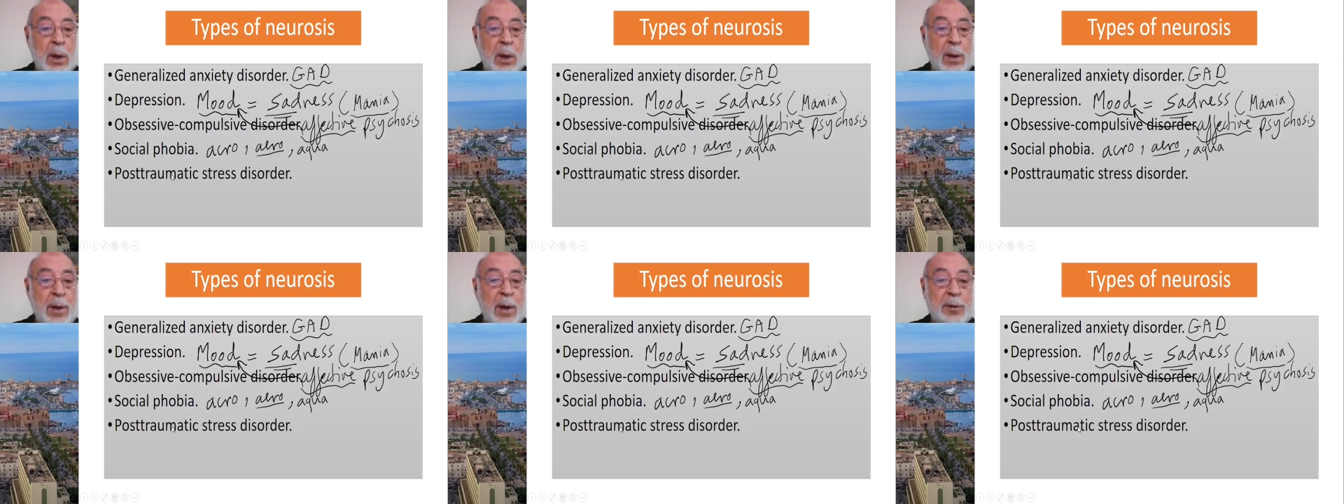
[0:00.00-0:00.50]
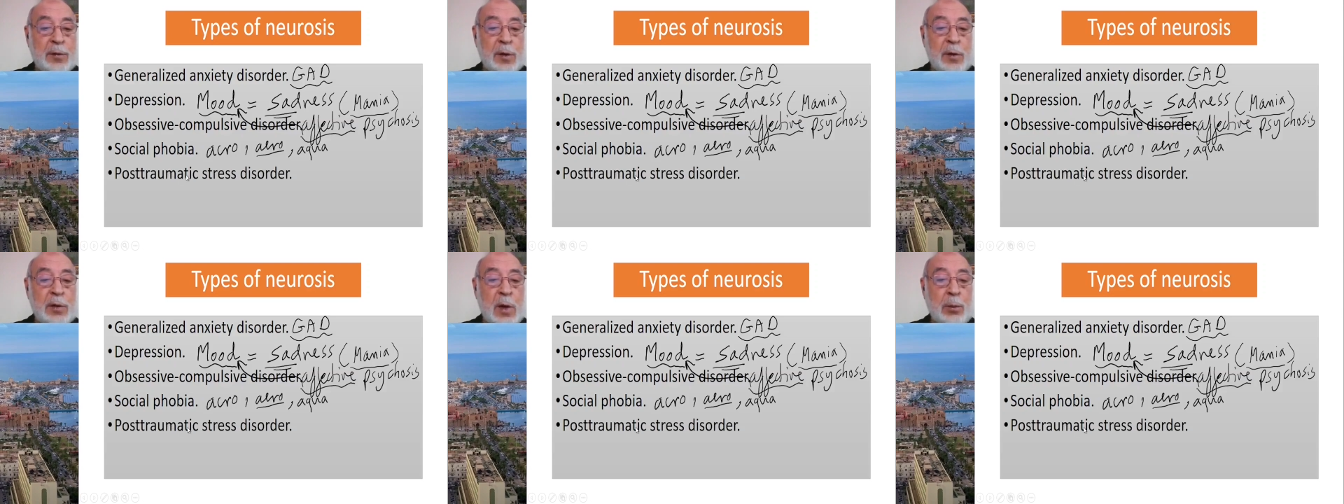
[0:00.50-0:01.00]
Next
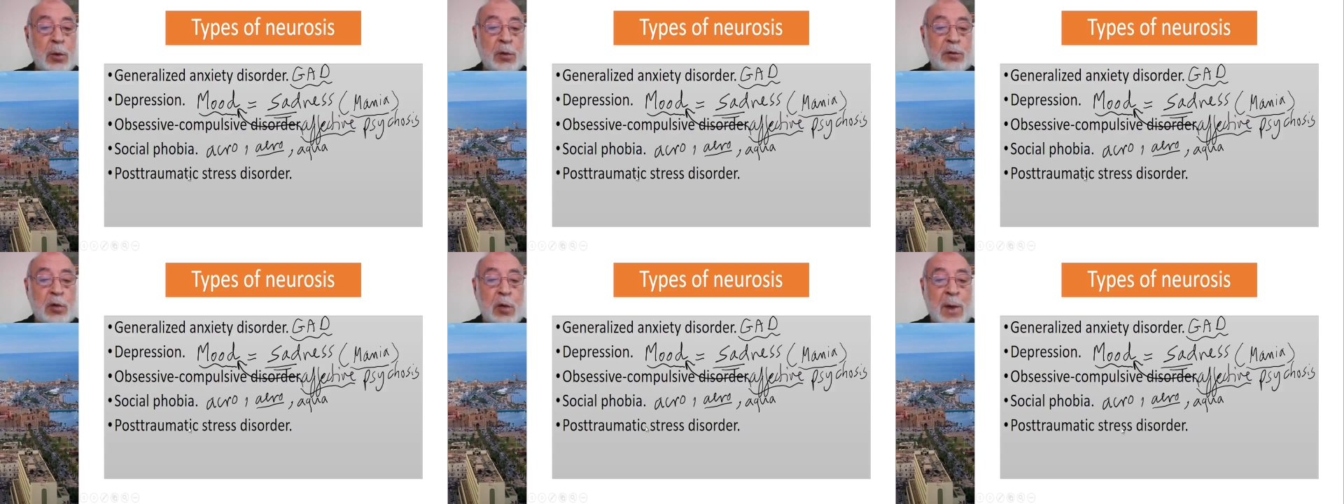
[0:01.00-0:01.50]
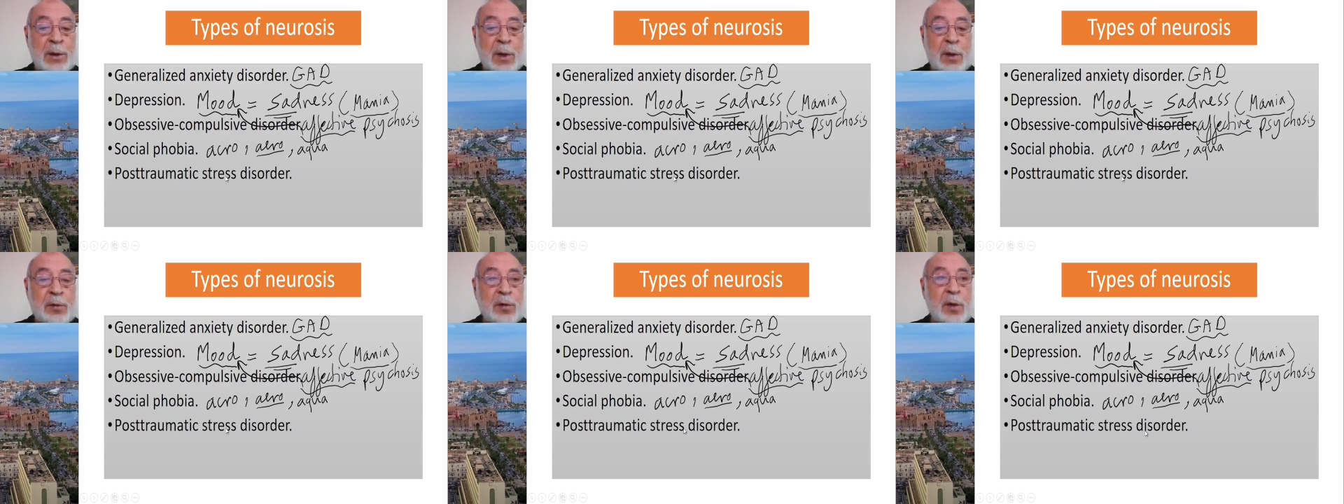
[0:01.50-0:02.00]
is the
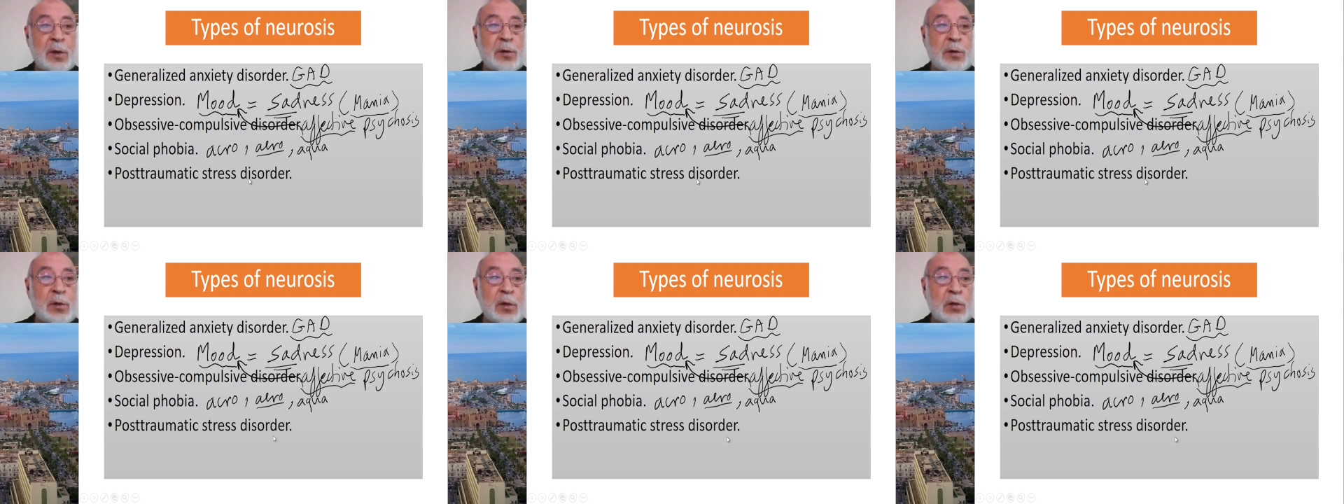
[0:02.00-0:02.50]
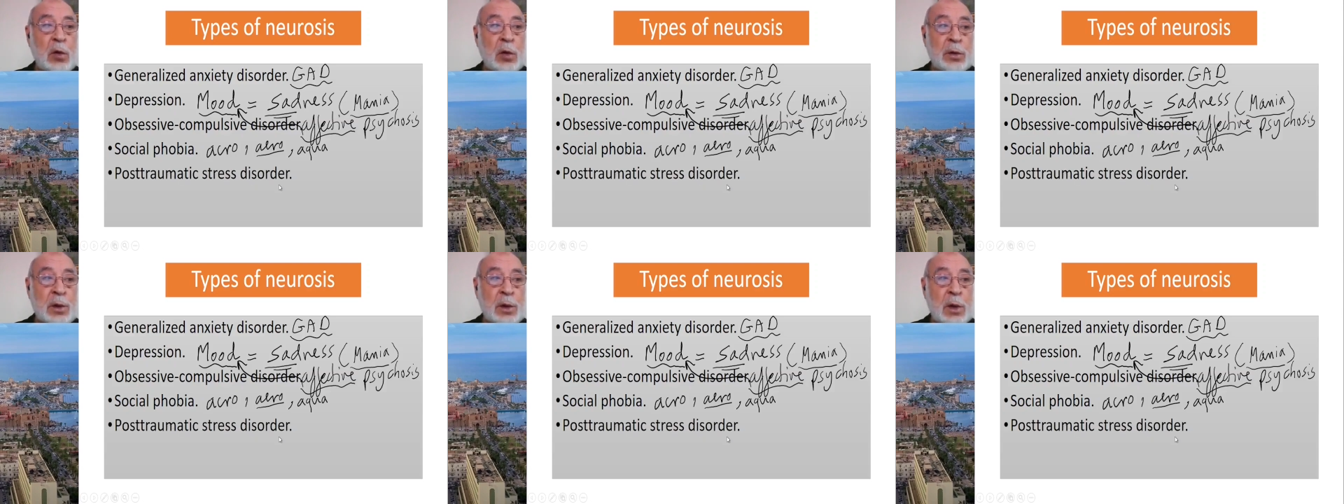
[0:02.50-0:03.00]
post-traumatic stress
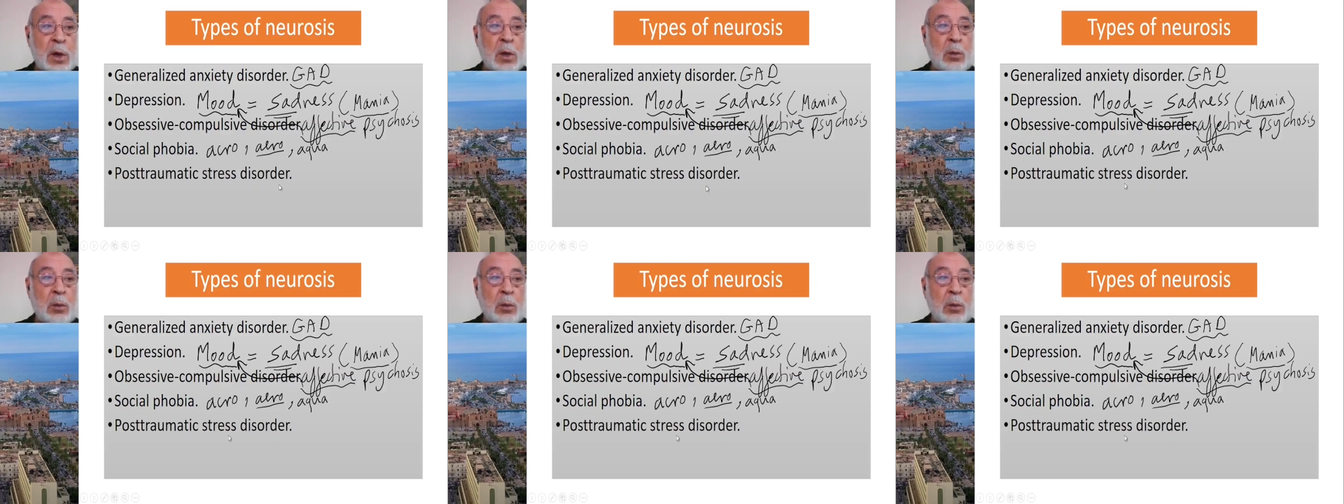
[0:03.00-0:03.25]
disorder.